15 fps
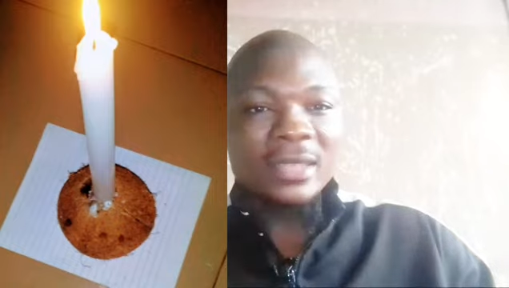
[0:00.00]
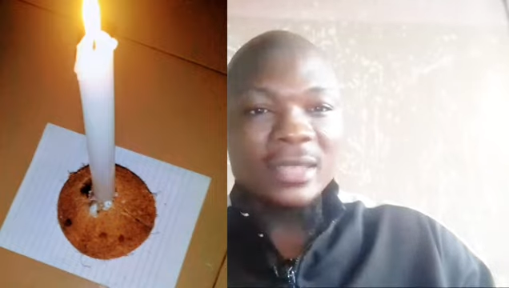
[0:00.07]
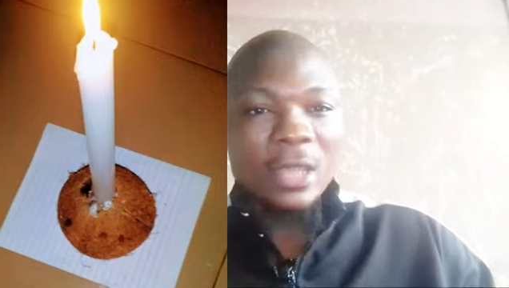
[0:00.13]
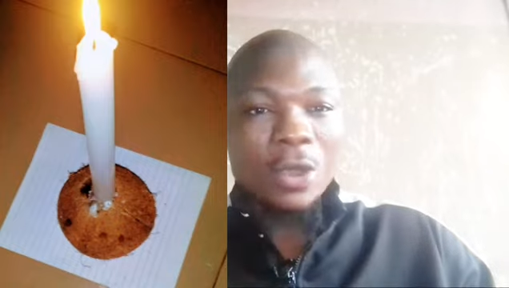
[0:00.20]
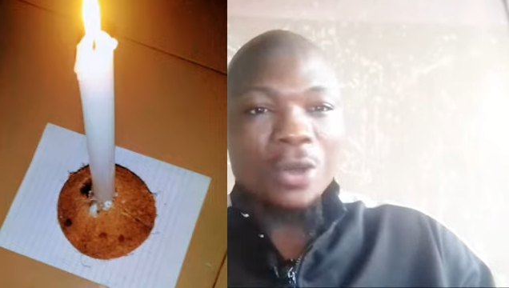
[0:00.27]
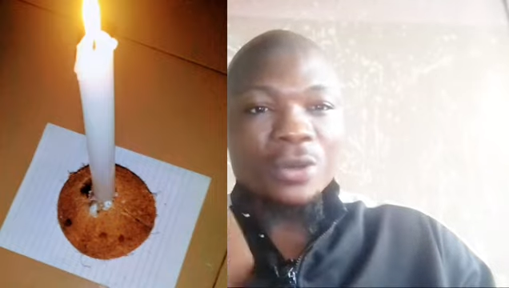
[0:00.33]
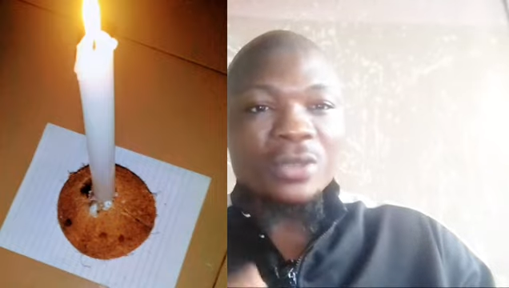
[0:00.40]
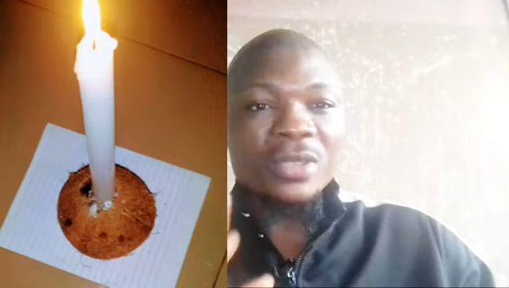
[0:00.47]

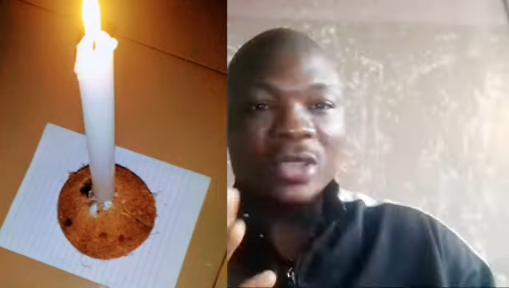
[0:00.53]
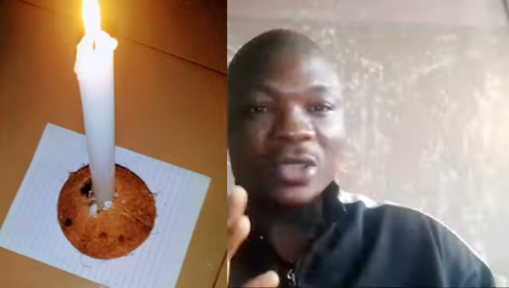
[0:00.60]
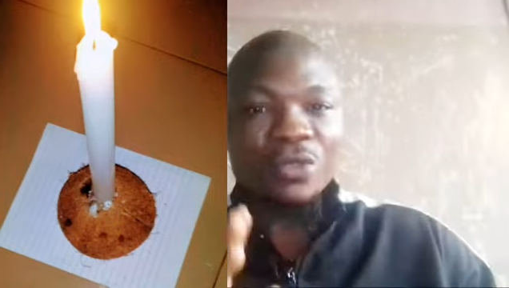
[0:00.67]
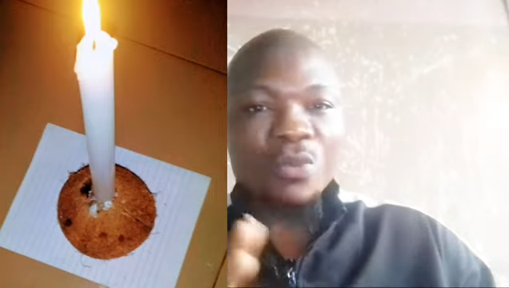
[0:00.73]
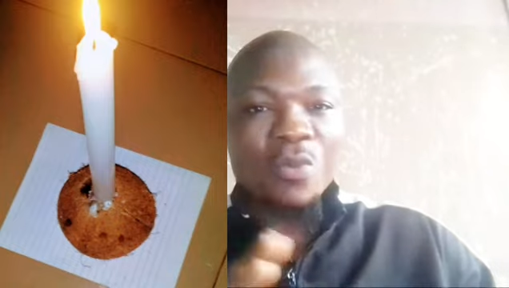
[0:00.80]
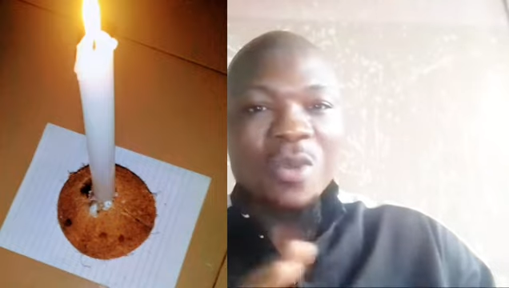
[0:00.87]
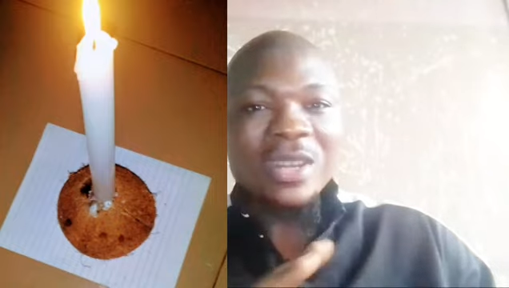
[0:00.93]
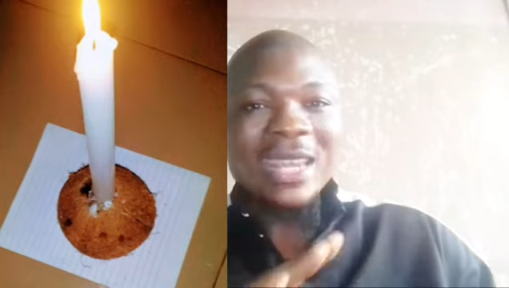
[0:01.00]
say all those things
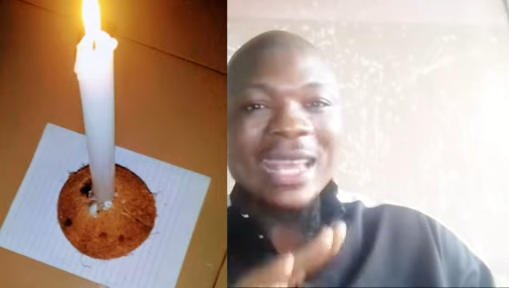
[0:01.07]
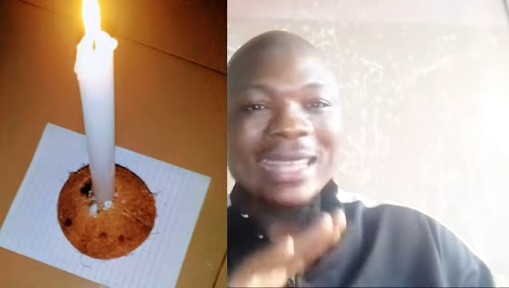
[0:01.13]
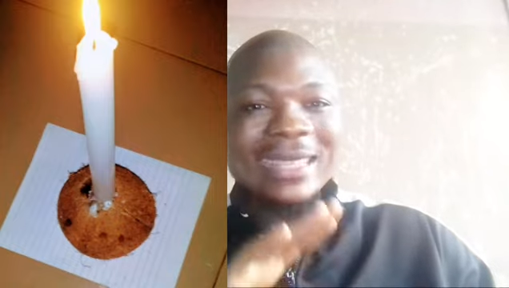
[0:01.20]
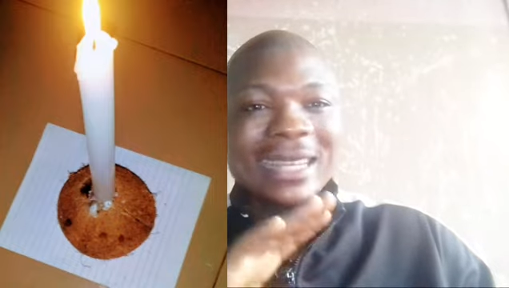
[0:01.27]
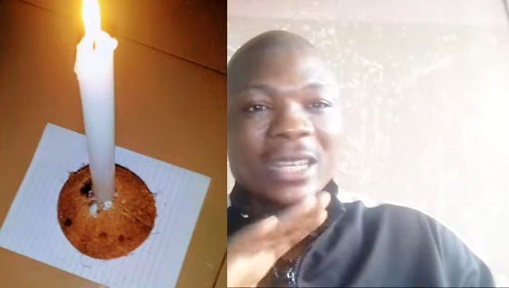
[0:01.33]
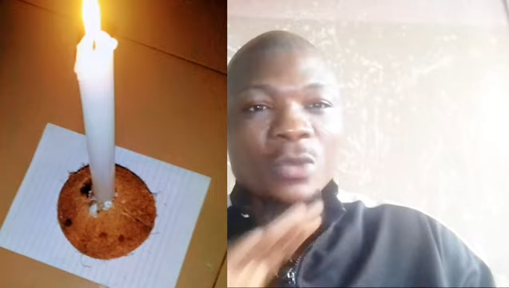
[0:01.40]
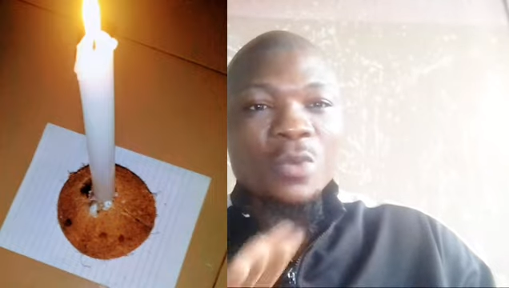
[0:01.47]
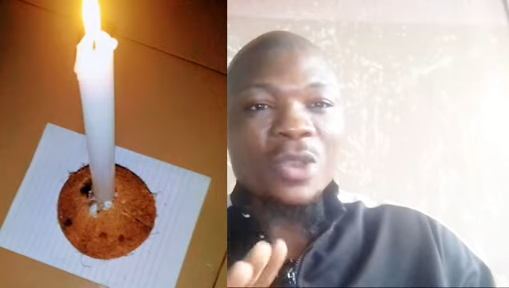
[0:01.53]
you want
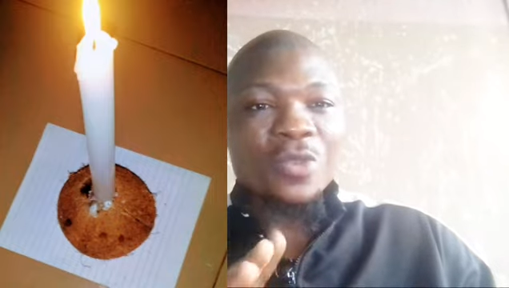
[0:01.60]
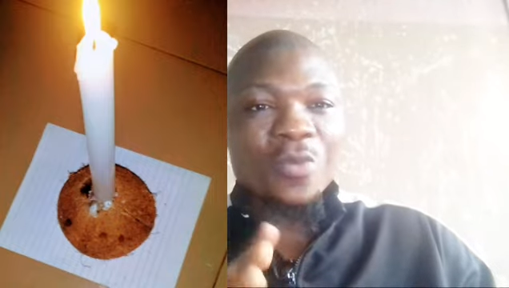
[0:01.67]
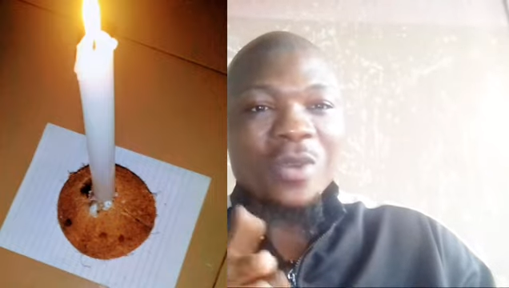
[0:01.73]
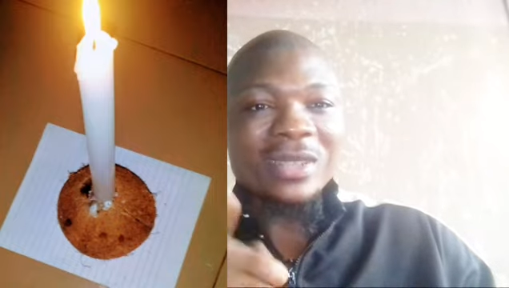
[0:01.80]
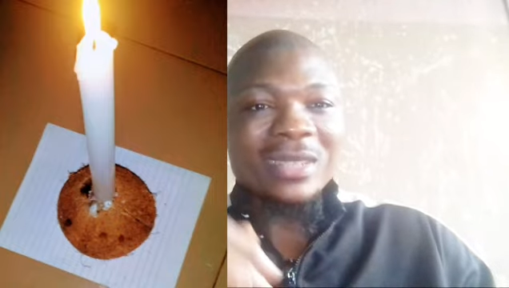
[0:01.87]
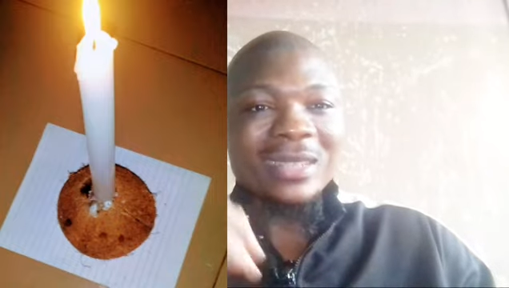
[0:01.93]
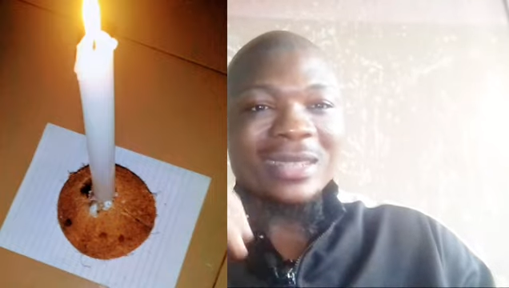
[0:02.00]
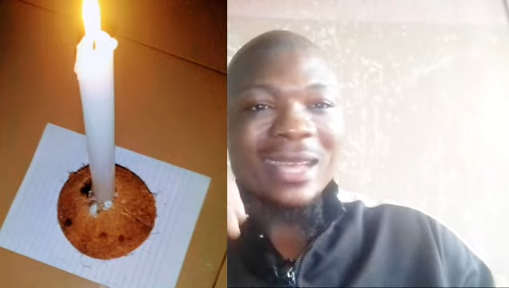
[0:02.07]
exactly the way you
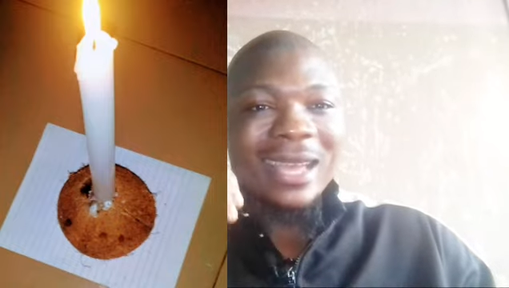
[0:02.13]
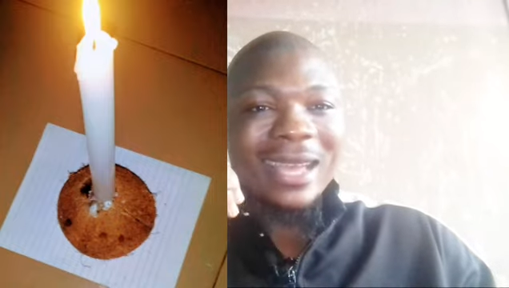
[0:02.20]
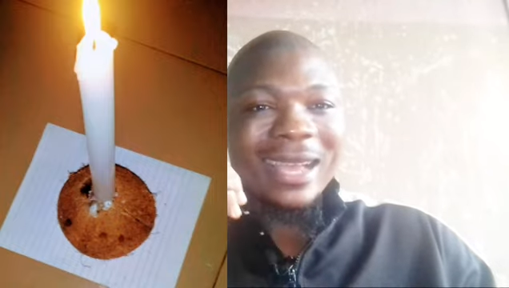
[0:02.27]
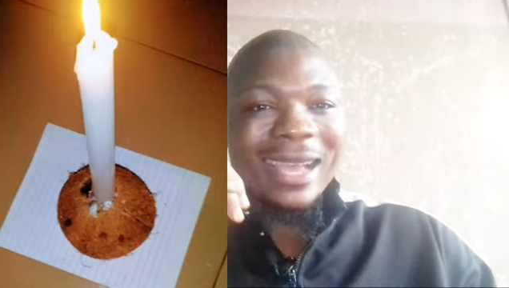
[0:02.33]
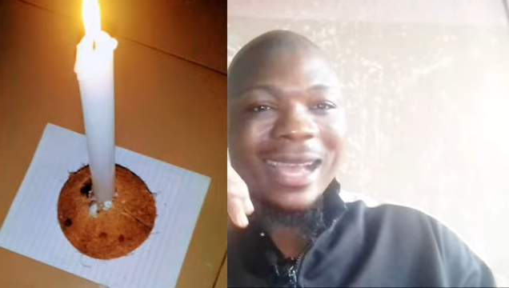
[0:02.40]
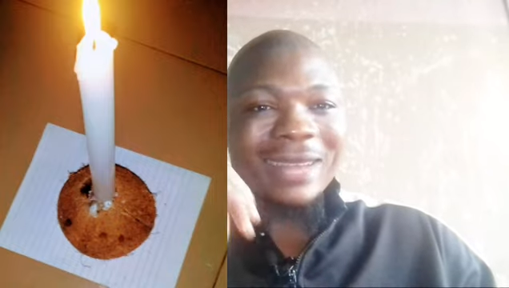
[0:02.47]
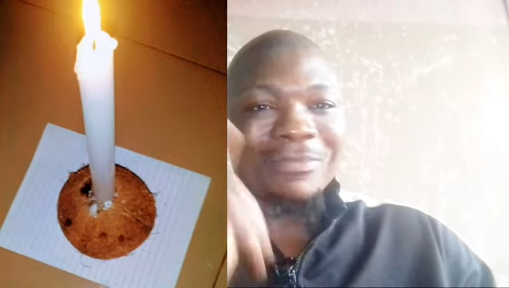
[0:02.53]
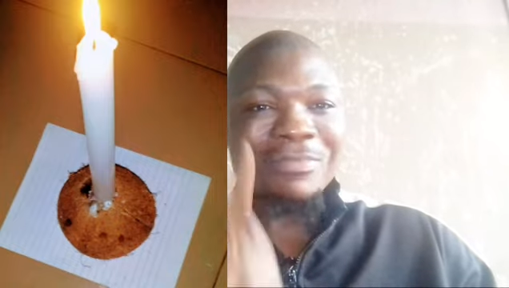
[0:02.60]
want it,
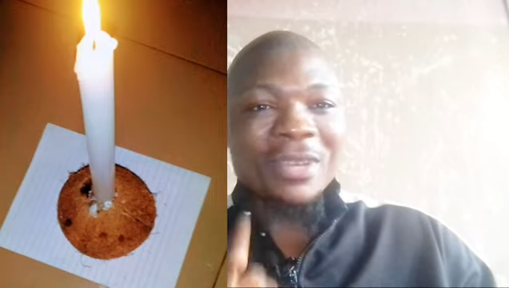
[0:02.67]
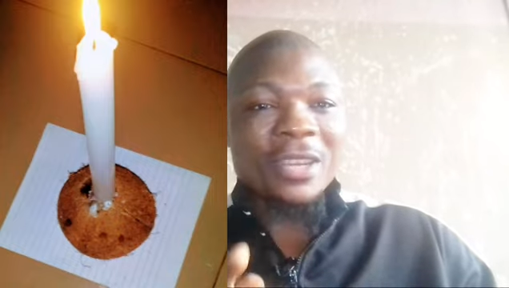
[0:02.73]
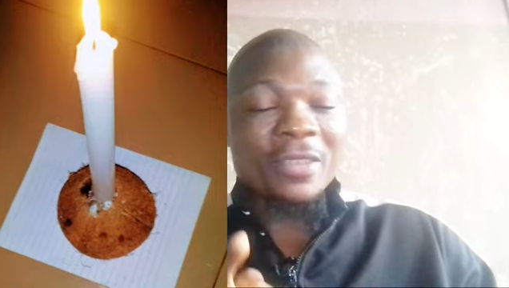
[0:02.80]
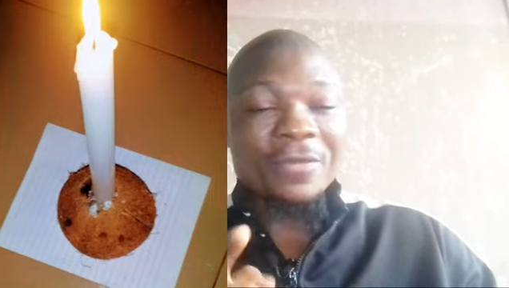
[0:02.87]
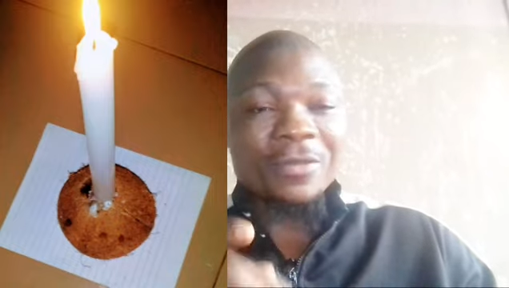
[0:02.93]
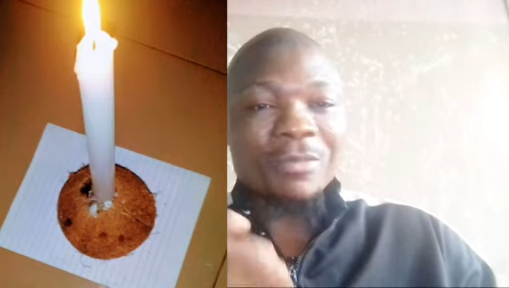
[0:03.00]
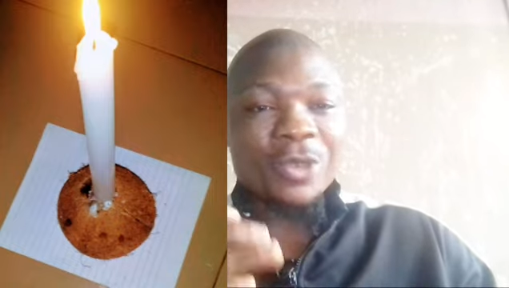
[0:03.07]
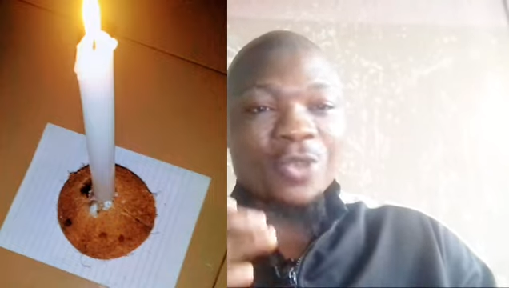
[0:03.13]
and
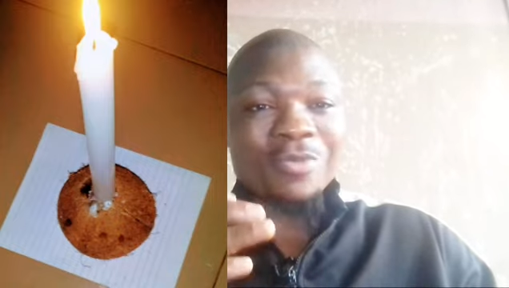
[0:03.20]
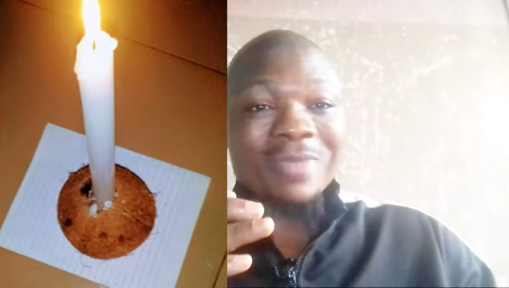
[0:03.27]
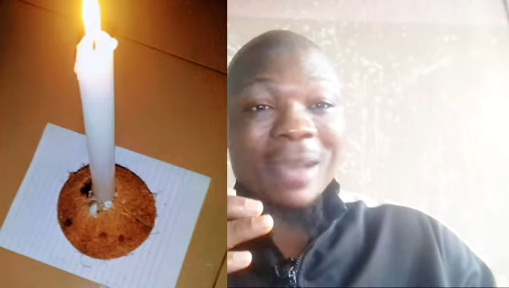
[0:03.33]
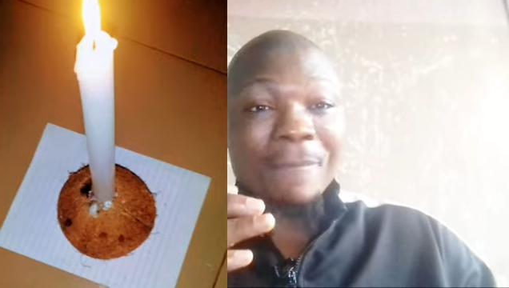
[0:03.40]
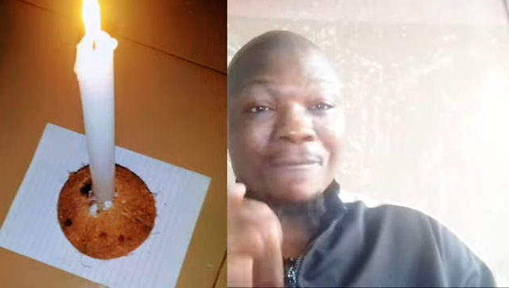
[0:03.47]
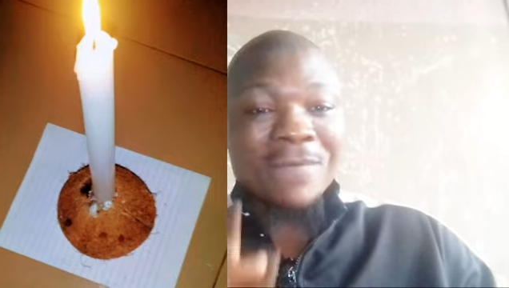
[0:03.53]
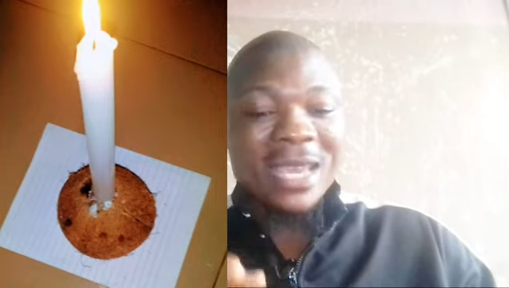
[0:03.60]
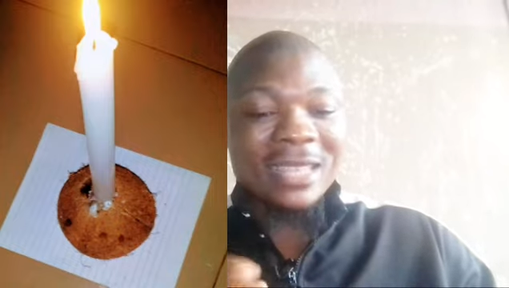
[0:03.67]
believe you me, you'll
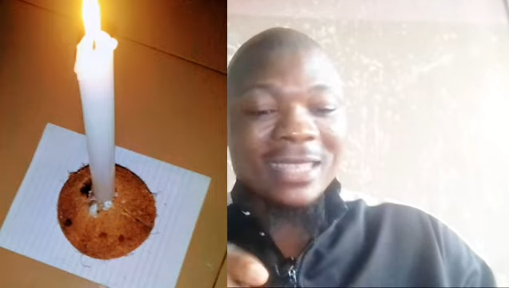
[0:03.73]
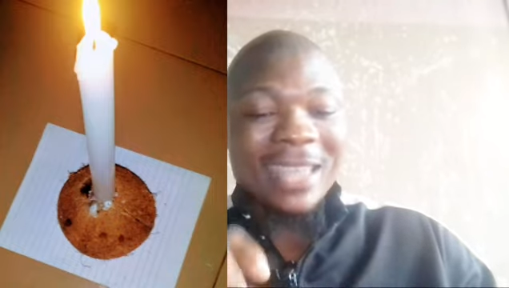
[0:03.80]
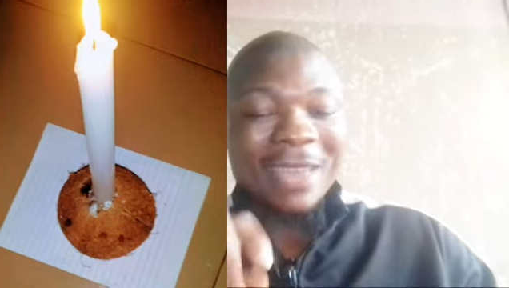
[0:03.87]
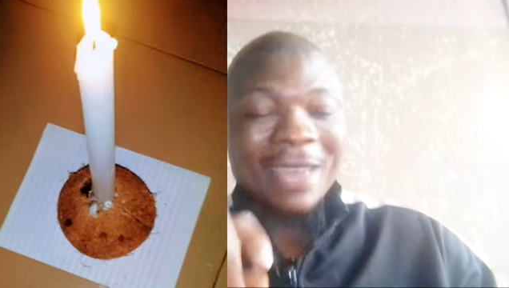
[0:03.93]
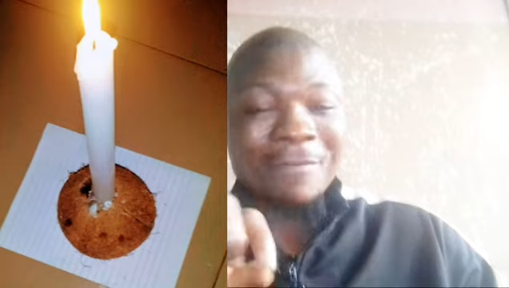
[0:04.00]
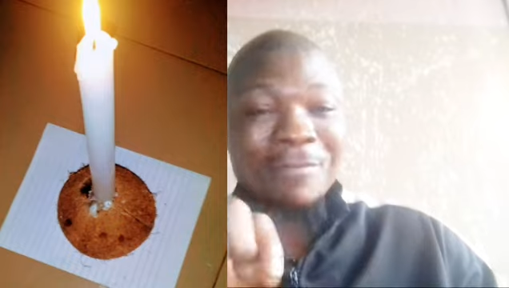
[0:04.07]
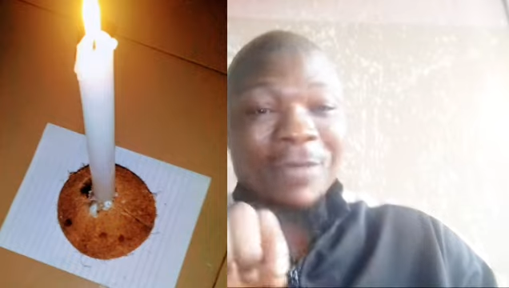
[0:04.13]
be amazed.